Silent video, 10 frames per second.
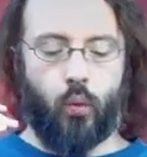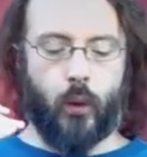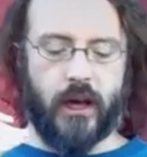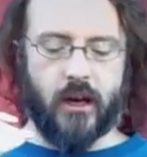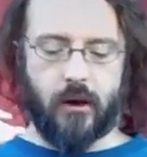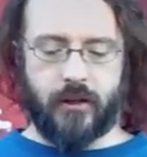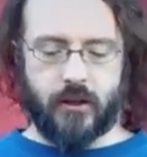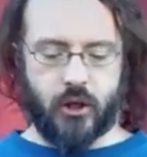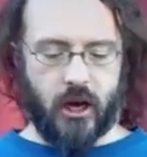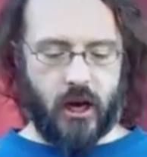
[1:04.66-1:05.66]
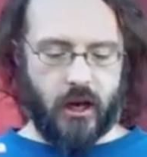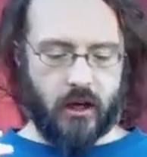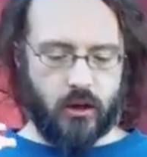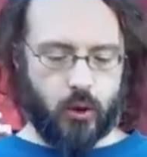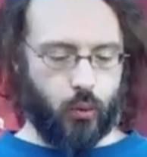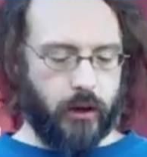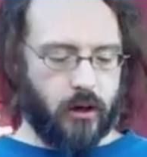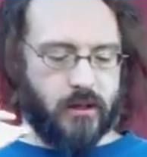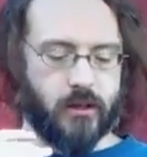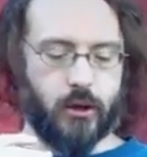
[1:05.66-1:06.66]
We are the change we
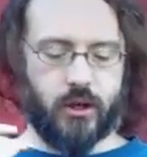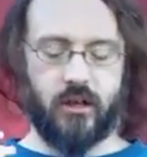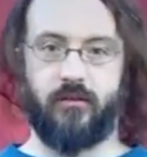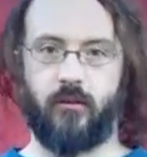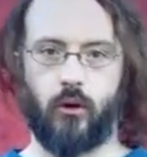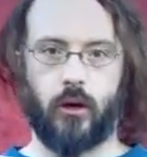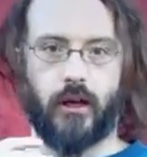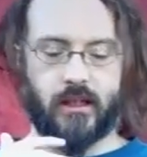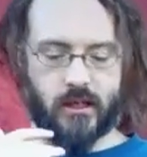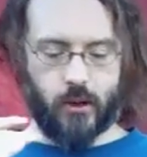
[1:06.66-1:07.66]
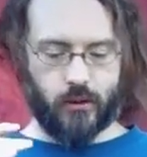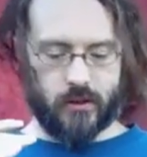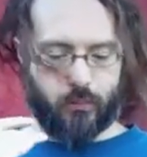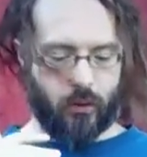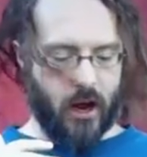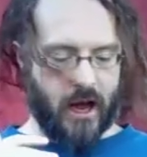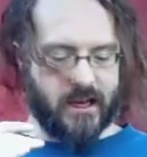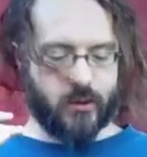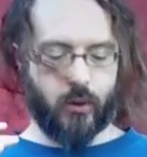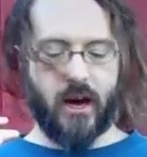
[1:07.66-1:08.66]
are searching for. It's no
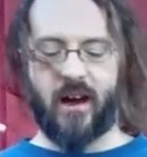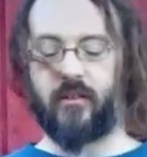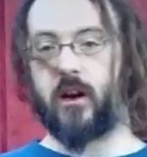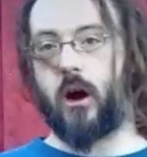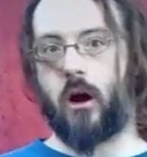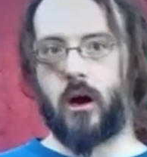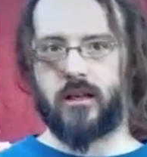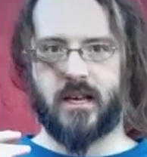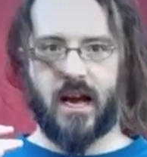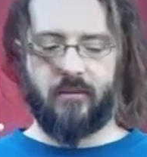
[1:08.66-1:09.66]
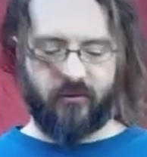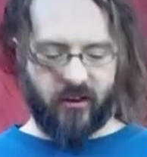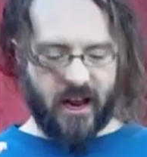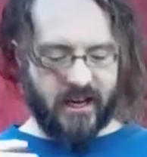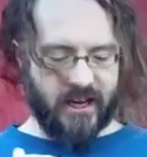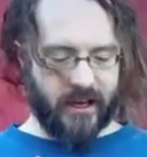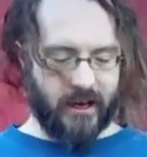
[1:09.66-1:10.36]
surprise we're having a hard time finding